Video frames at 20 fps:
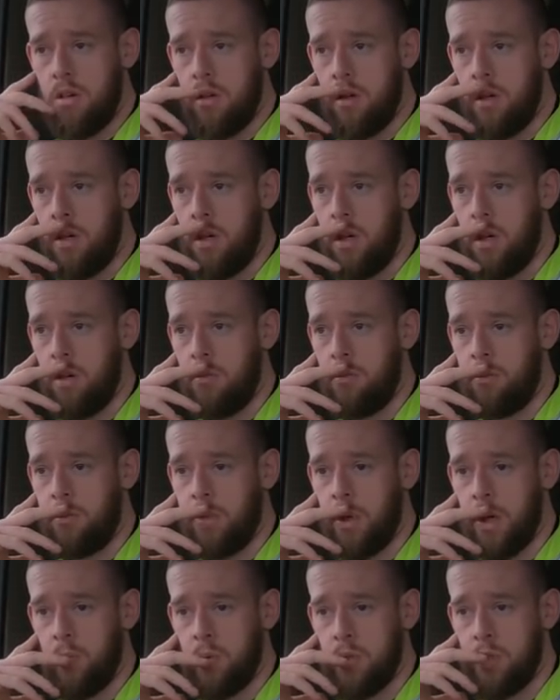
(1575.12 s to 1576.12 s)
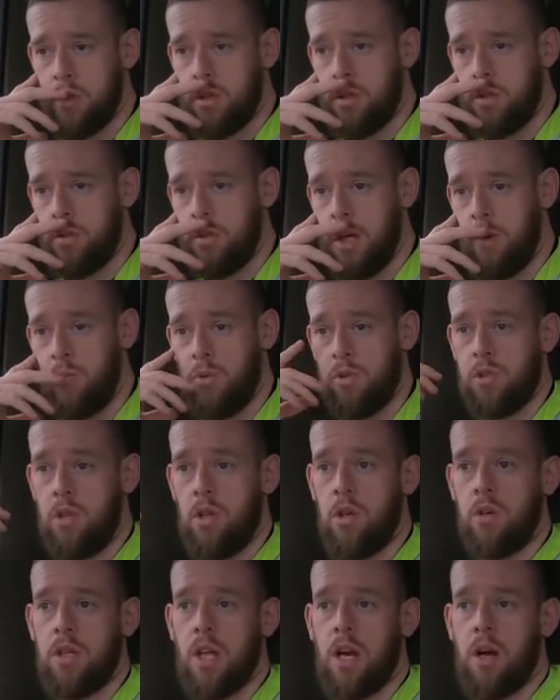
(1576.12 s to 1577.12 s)
But it was
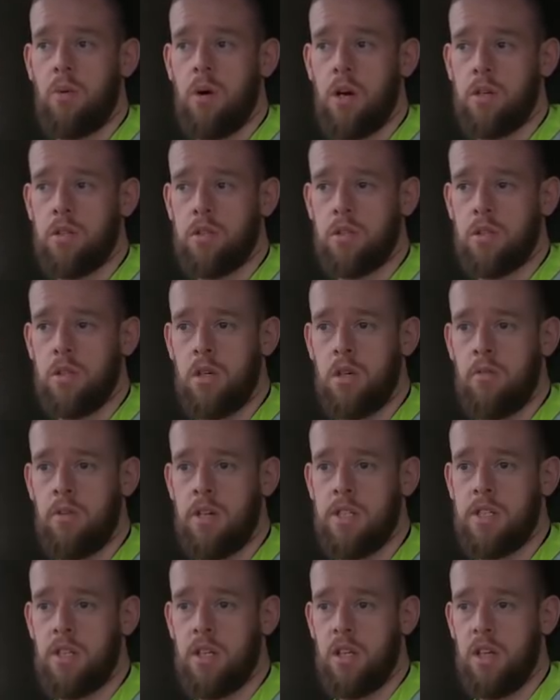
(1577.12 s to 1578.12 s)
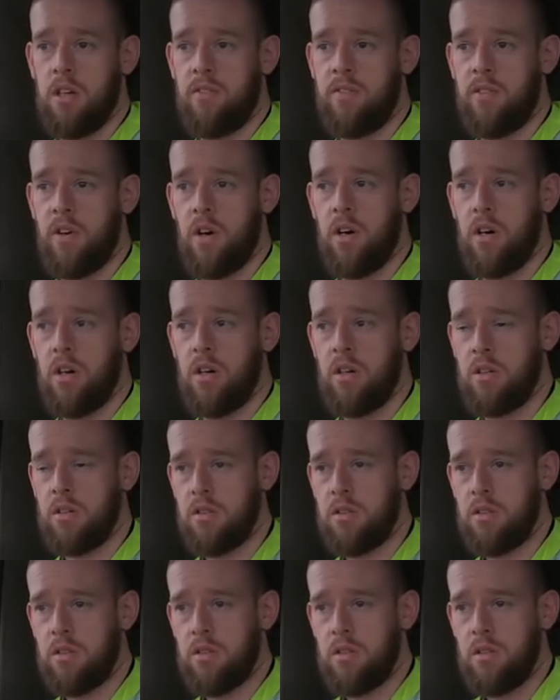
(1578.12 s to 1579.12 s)
Luke that I watched originally for
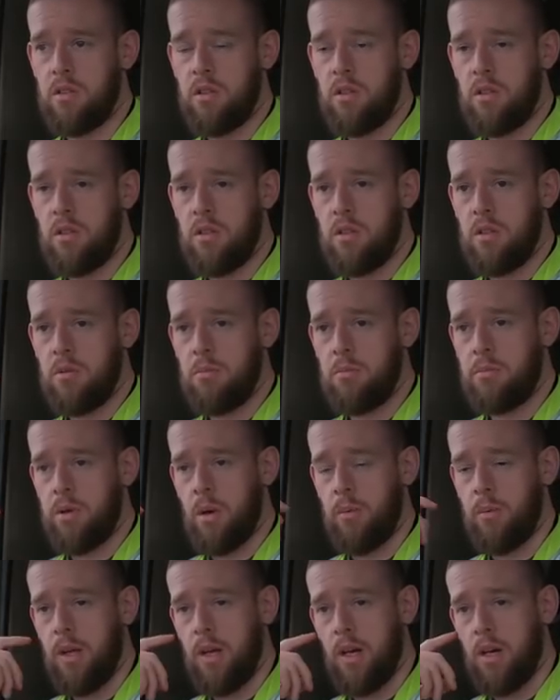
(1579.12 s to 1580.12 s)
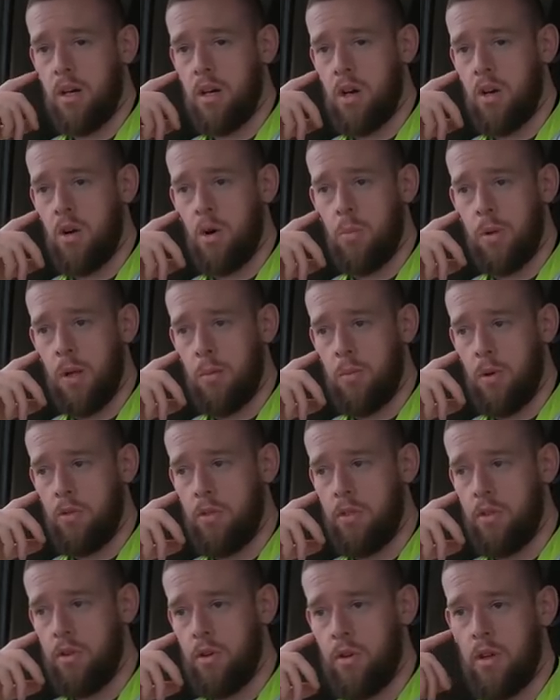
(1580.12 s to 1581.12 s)
probably a couple of
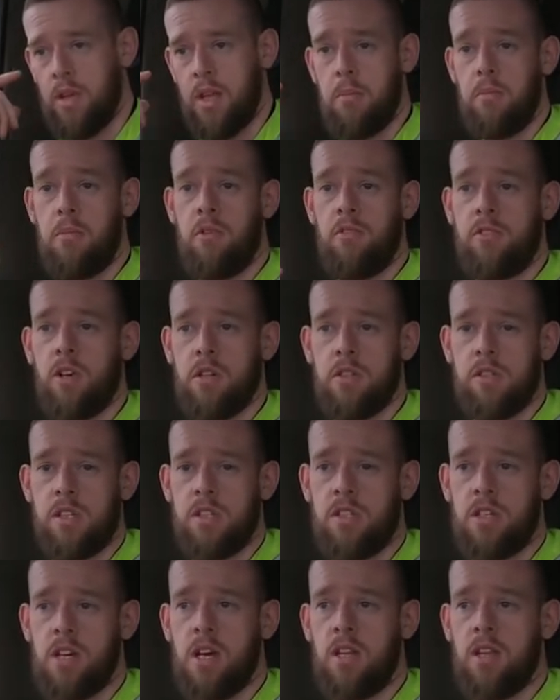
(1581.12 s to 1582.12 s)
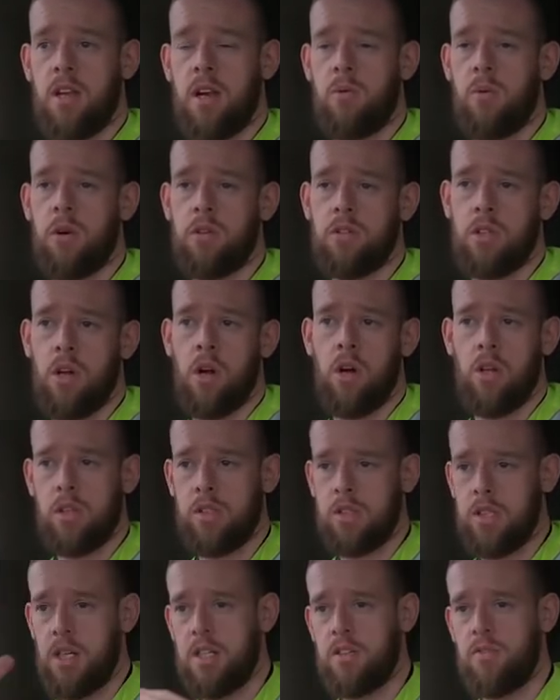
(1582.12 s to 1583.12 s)
months, and then moved on to Jay, and then I watched all
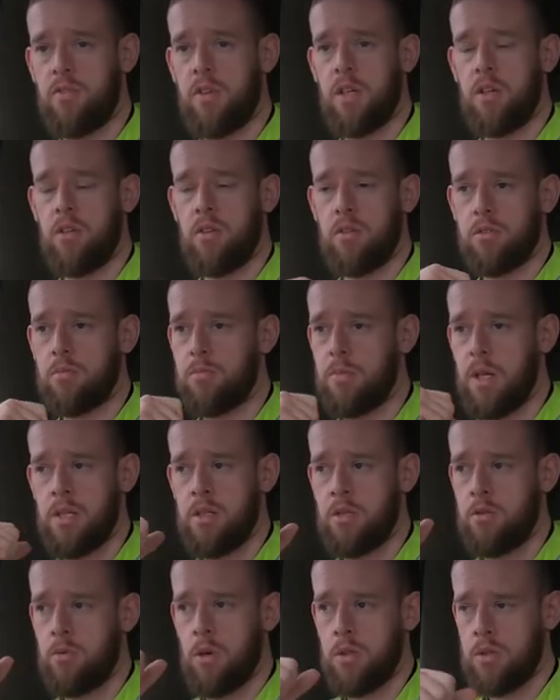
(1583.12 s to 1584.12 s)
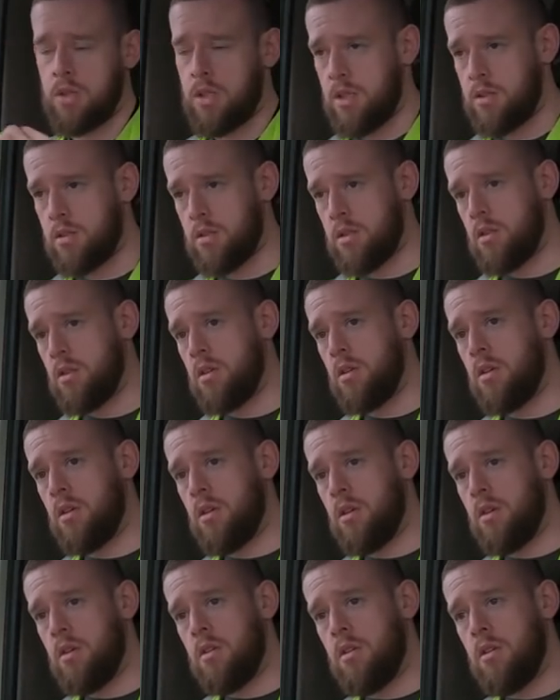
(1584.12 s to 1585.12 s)
of Jay's videos, binge watched his
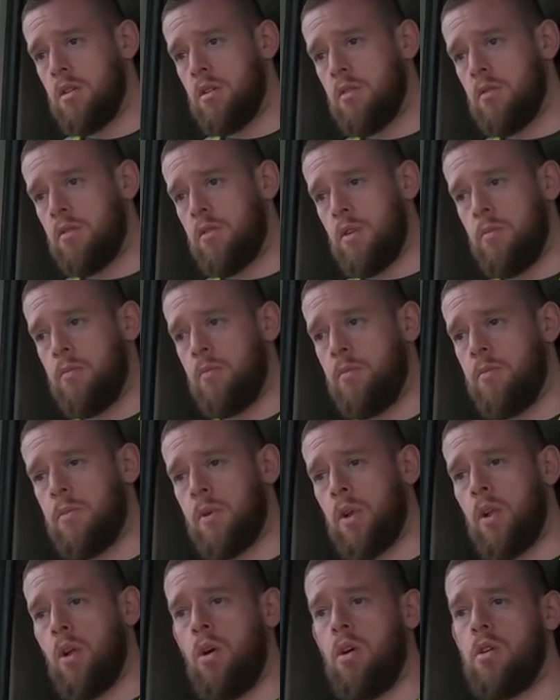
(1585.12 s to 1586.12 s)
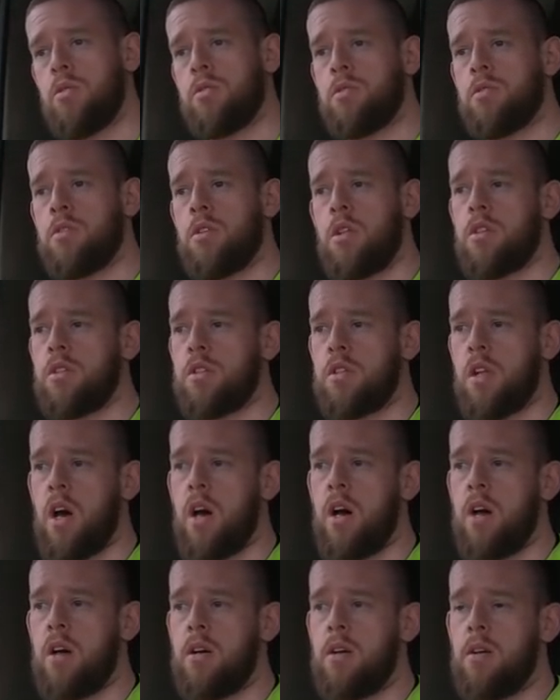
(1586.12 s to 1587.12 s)
from close to the
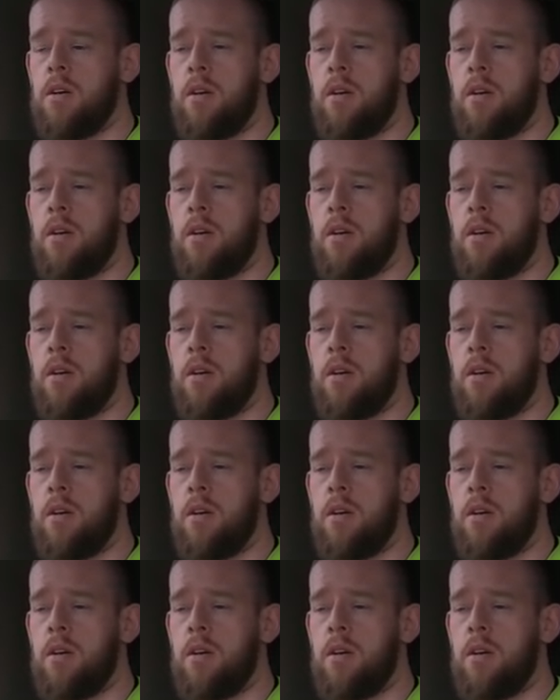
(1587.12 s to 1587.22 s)
start.